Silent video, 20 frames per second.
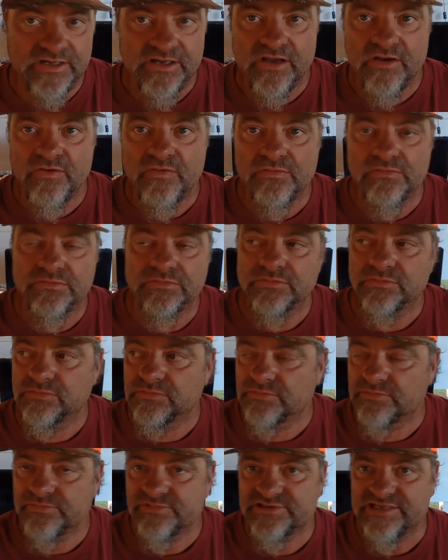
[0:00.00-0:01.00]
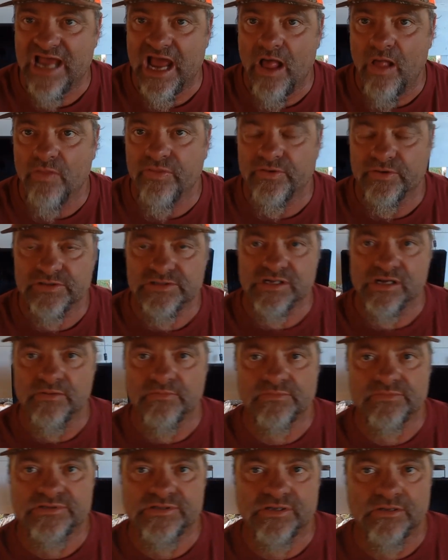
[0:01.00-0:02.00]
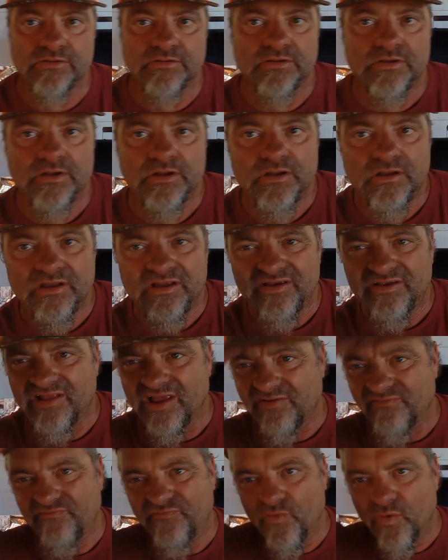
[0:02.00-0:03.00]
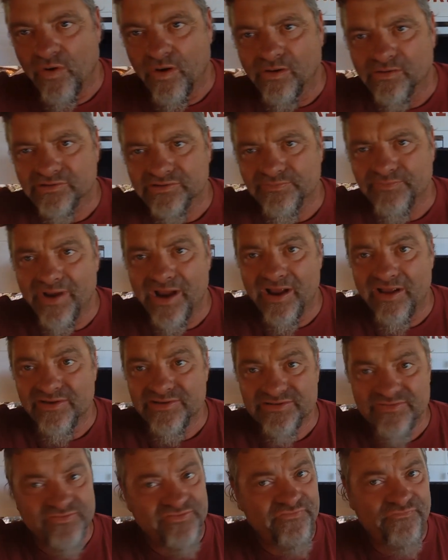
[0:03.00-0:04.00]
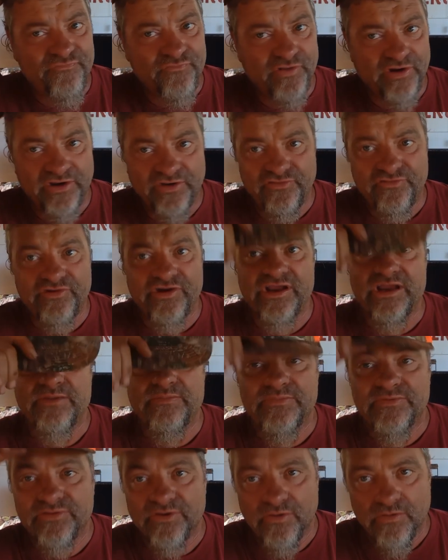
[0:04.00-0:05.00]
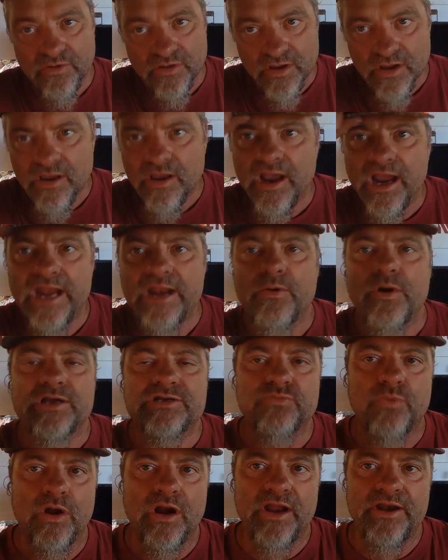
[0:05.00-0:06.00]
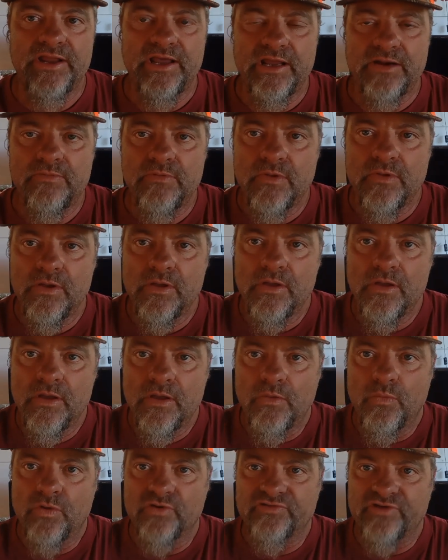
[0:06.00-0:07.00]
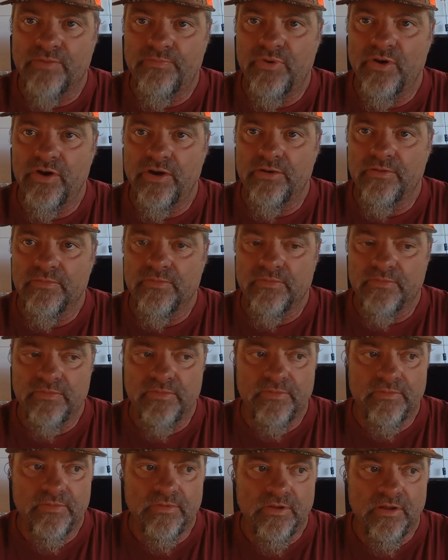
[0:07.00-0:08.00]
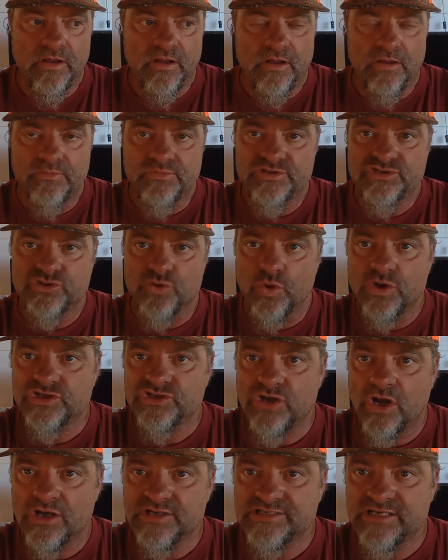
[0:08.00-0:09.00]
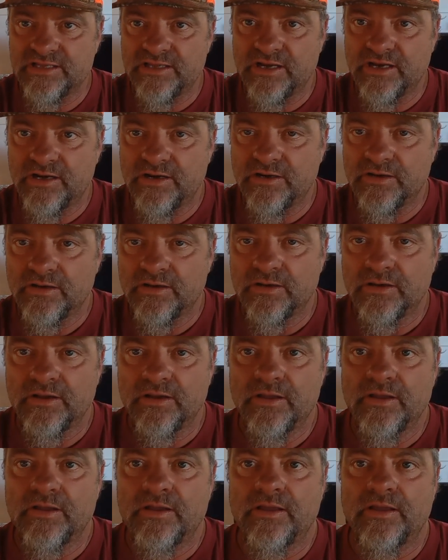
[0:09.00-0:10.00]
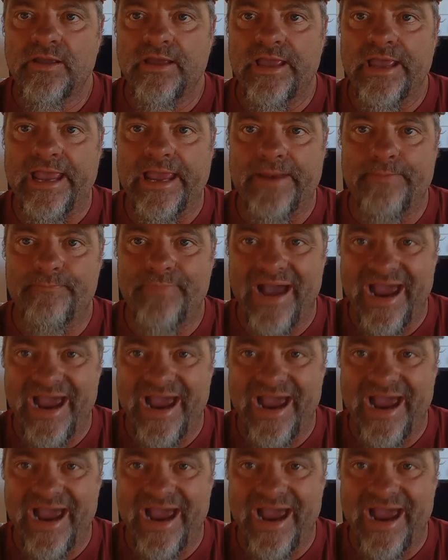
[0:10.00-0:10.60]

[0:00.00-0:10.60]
to go south or something. So like $4 a pound. So it was freaking cheap. So, anyways, what I did was I put soy sauce in there and